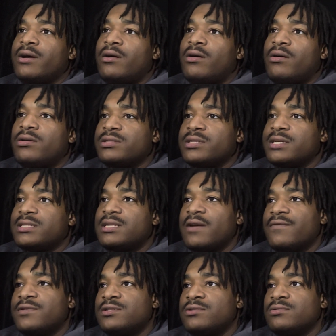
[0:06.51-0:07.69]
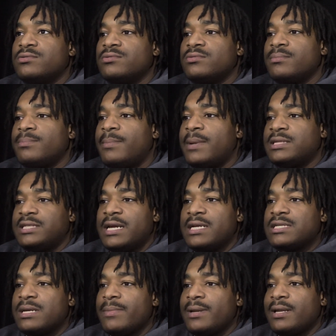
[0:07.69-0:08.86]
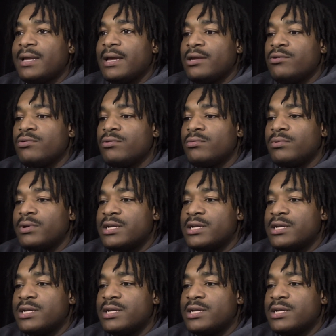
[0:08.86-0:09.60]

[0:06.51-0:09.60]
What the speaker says: Also yourself too. By change I mean like you don't